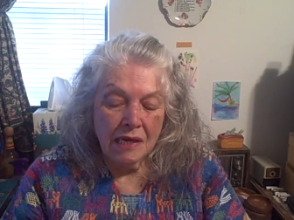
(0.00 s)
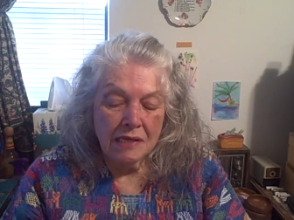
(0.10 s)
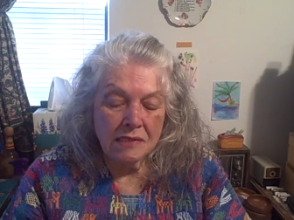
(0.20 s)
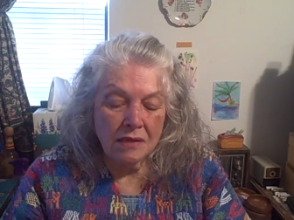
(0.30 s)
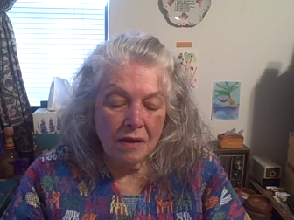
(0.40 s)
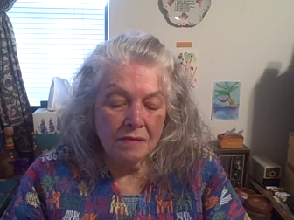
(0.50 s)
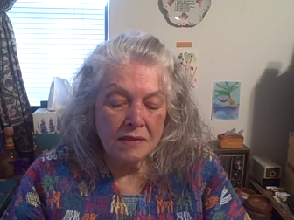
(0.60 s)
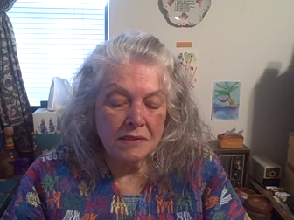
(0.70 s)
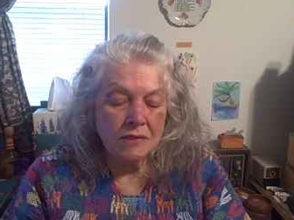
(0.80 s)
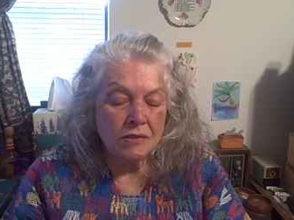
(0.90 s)
Is not
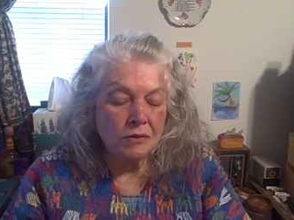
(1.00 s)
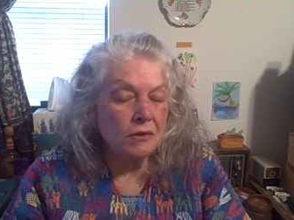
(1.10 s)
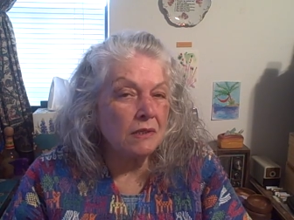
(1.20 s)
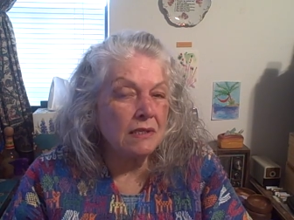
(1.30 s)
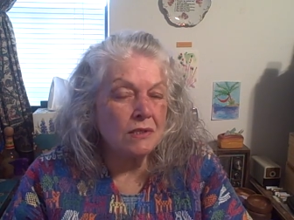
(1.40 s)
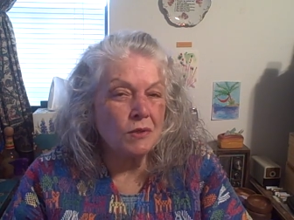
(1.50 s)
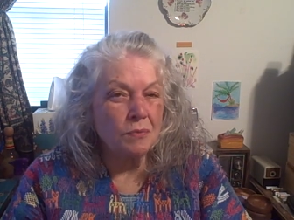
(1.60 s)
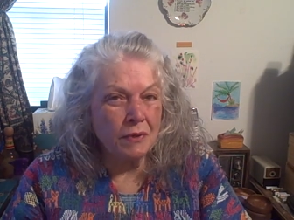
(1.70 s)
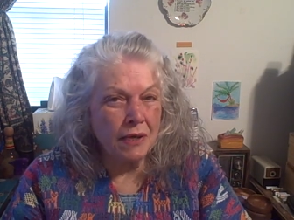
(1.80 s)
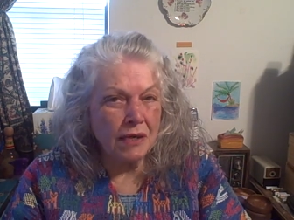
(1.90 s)
this certainly
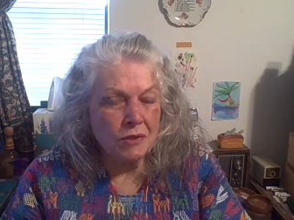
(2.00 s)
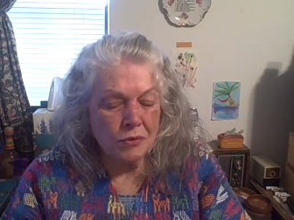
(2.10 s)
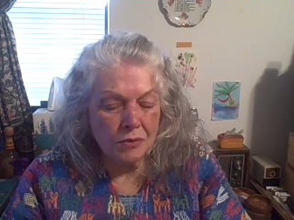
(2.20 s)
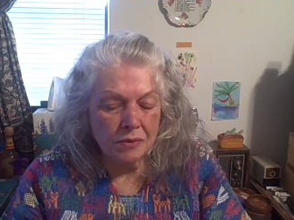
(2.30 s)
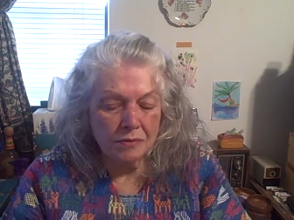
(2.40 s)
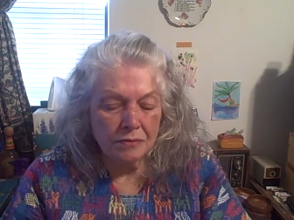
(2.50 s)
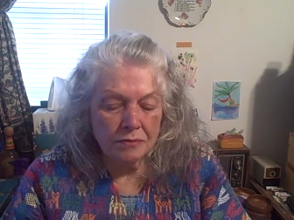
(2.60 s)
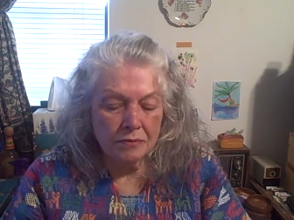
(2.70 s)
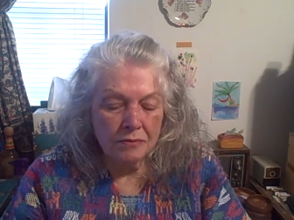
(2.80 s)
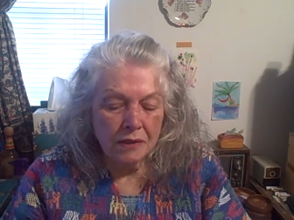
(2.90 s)
supernatural?
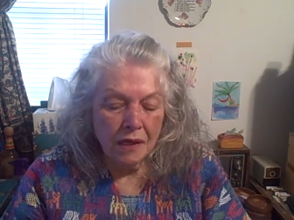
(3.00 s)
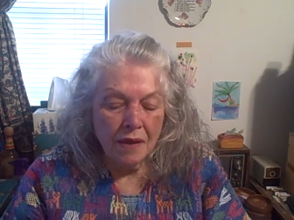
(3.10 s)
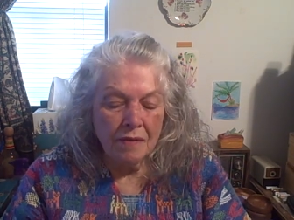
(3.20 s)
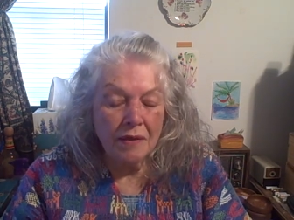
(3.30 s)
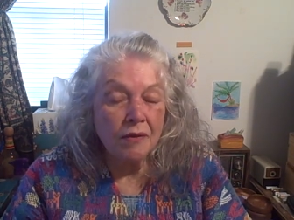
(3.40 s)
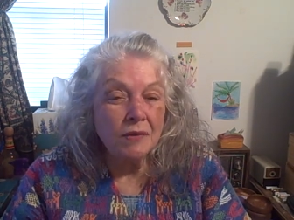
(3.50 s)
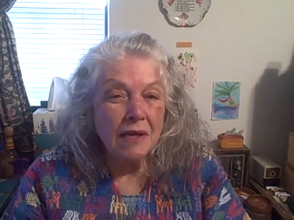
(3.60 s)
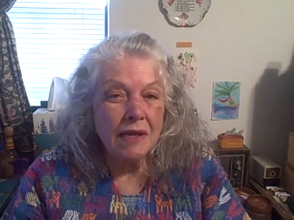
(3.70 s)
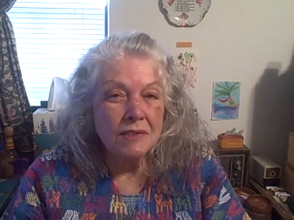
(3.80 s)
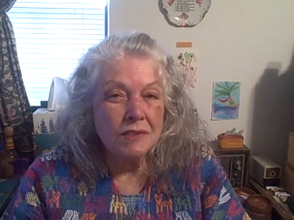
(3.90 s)
The
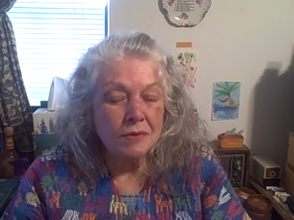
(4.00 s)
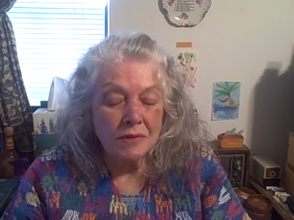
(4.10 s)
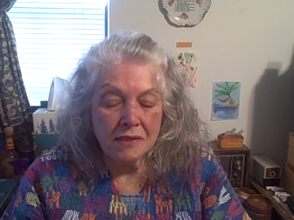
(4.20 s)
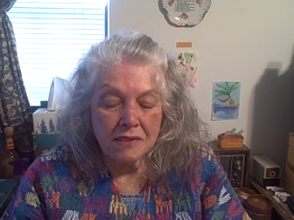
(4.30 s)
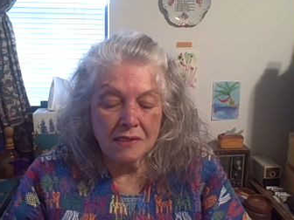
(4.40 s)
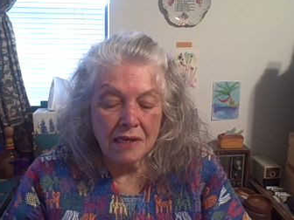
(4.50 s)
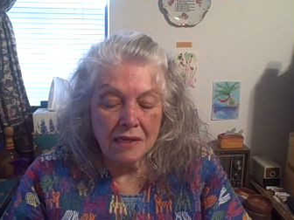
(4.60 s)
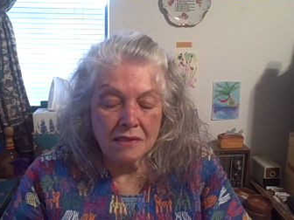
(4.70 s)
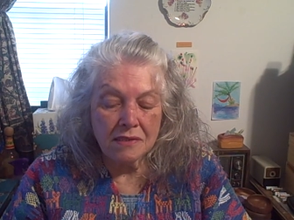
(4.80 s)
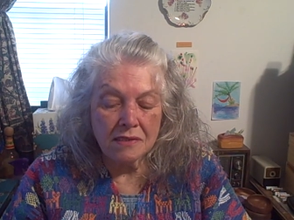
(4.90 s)
only answer is
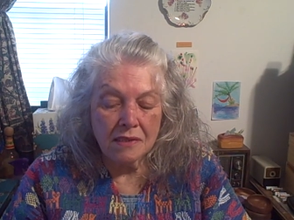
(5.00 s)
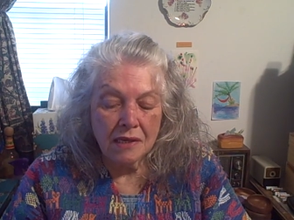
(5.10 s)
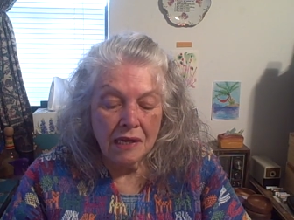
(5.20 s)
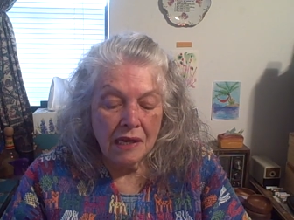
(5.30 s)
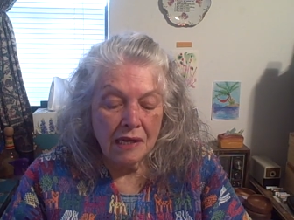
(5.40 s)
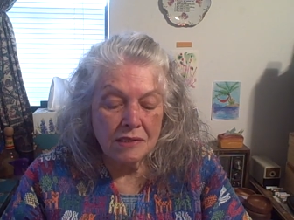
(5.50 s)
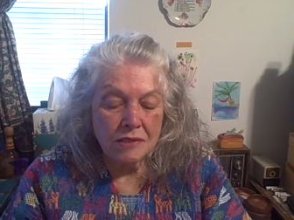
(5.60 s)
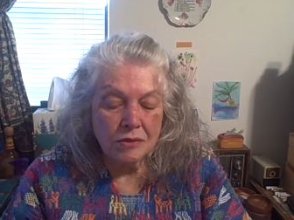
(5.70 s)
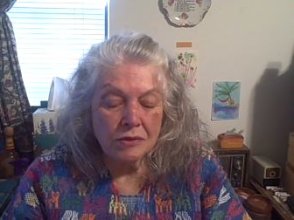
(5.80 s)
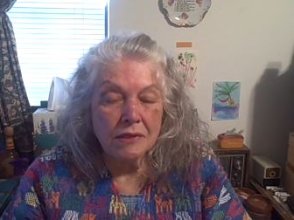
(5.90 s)
yes, it
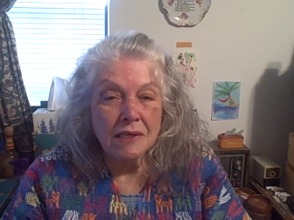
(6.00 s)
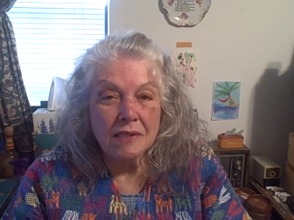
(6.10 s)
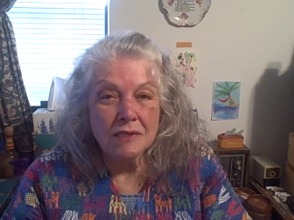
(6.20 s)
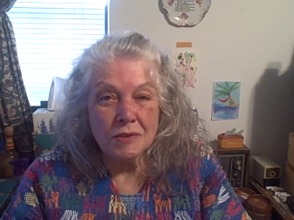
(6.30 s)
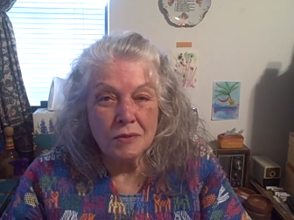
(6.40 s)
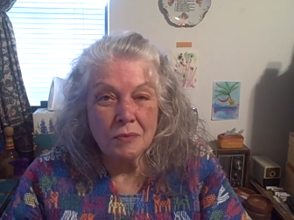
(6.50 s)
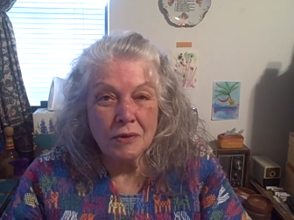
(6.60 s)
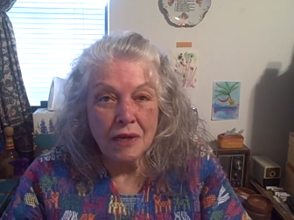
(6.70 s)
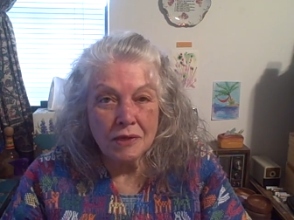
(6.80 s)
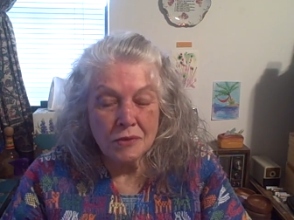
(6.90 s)
certainly is
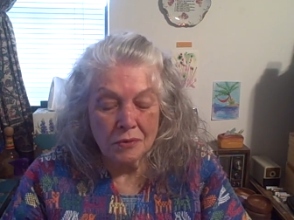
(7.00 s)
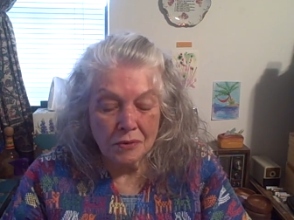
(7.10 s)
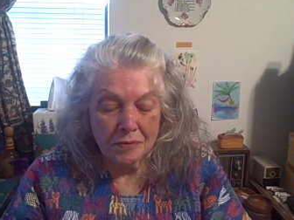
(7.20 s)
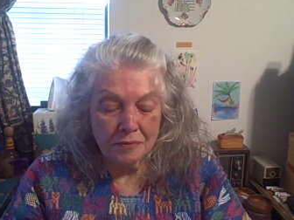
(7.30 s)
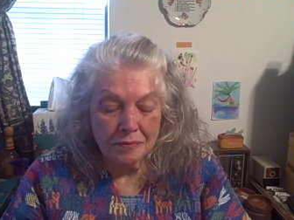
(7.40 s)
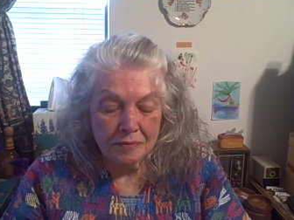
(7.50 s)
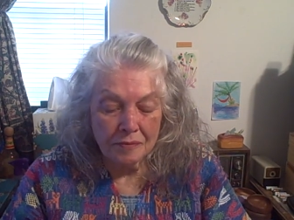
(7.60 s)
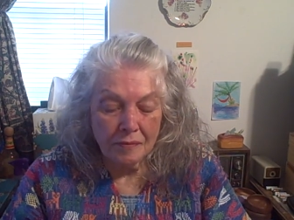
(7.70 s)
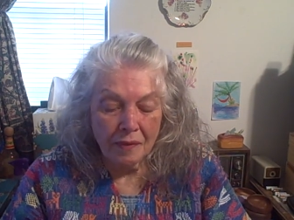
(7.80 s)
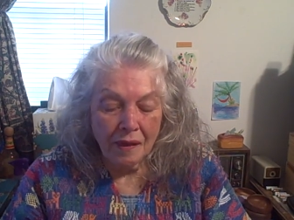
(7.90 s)
supernatural.
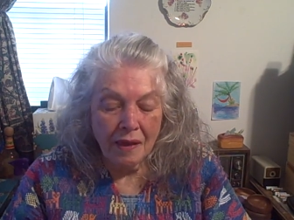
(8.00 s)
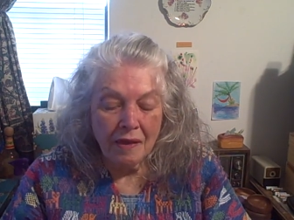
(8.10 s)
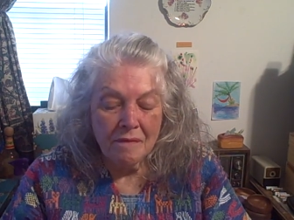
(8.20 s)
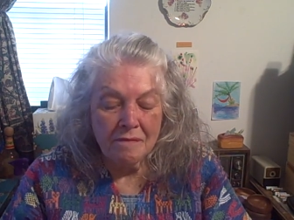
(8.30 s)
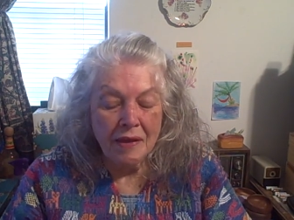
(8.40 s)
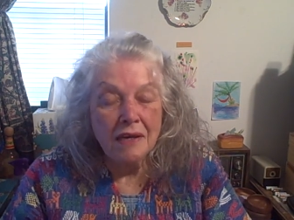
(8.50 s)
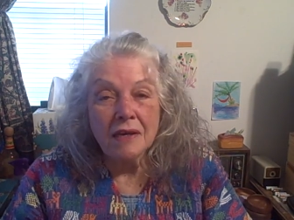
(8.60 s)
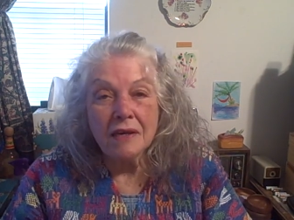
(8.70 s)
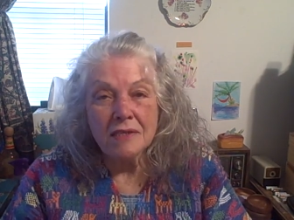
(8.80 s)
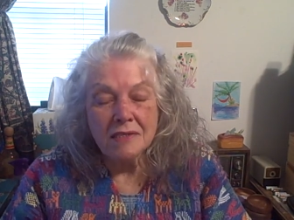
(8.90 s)

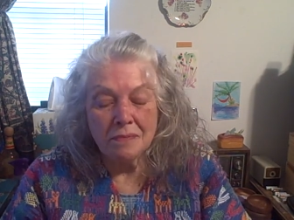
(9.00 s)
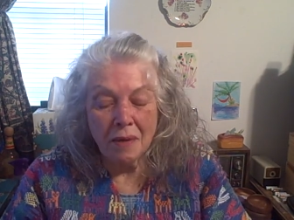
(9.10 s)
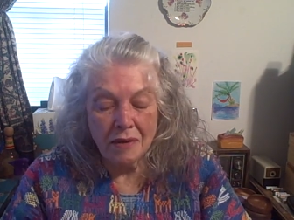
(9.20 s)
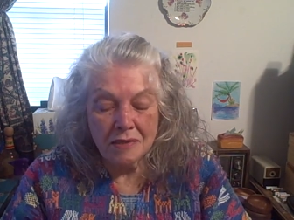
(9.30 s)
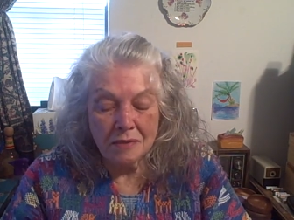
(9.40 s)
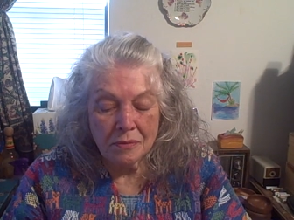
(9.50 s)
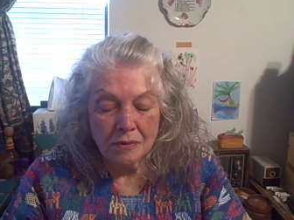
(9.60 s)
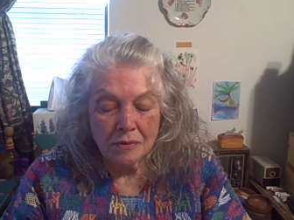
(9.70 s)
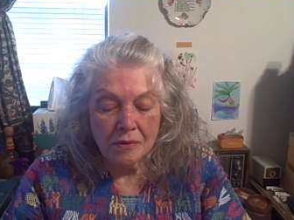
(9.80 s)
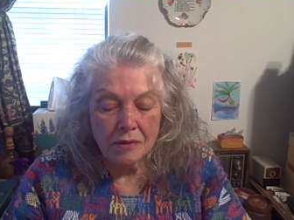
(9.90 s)
Faking is
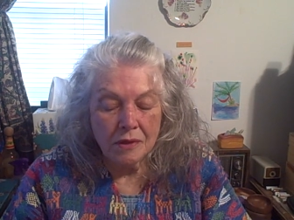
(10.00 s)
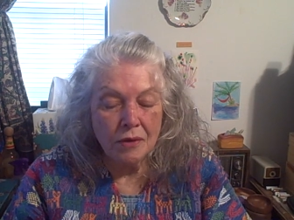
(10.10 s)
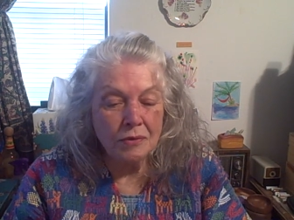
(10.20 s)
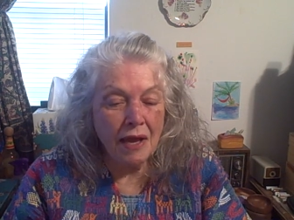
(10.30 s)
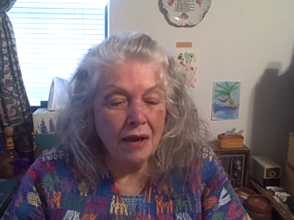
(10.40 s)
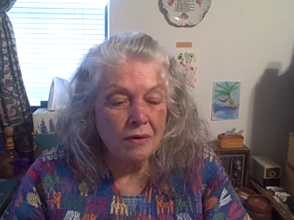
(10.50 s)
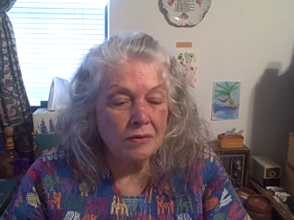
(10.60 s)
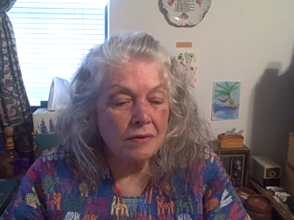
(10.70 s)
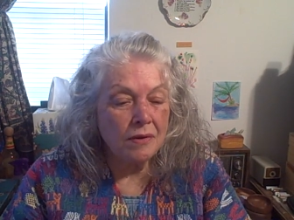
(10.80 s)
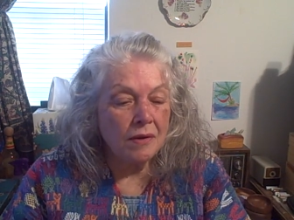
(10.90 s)
possible, no doubt,
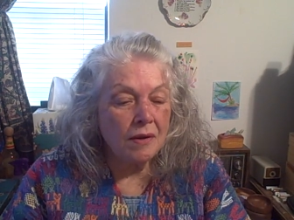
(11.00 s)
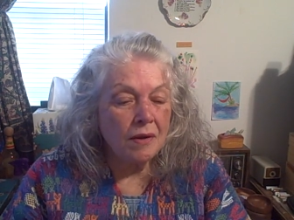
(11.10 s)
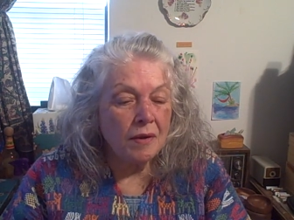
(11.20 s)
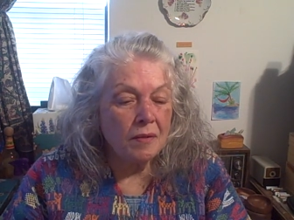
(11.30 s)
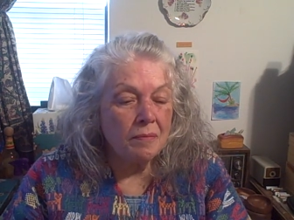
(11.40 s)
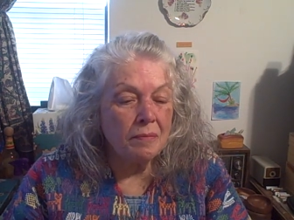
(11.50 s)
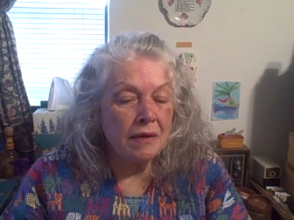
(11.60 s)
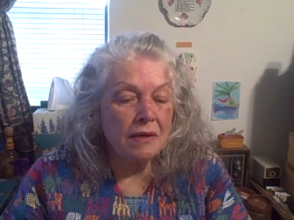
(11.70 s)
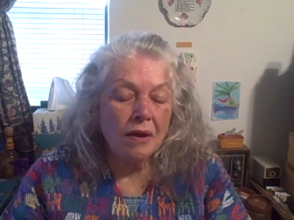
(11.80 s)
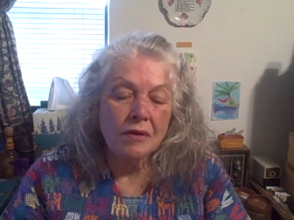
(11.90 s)

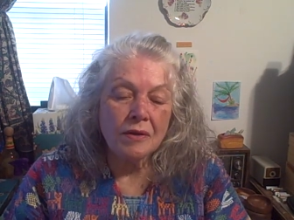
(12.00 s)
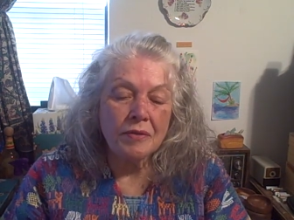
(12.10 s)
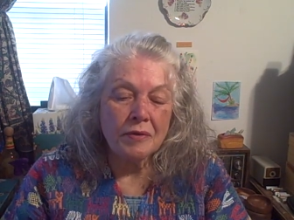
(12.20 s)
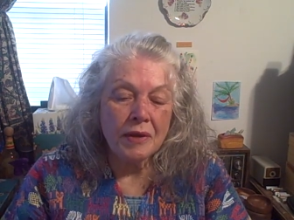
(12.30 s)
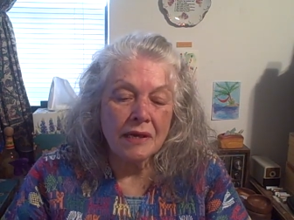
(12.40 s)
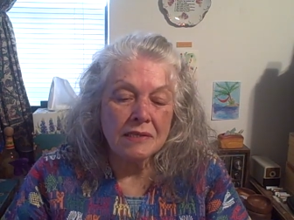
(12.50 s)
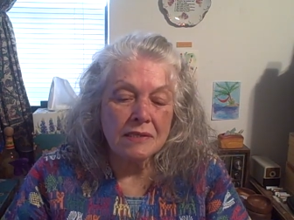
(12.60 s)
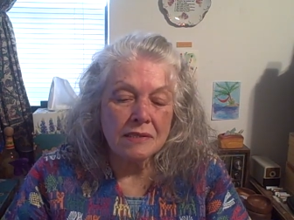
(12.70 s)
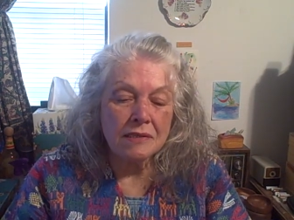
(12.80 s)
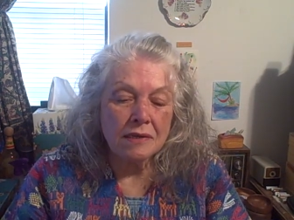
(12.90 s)
but in all other
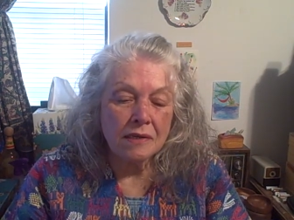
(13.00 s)
cases,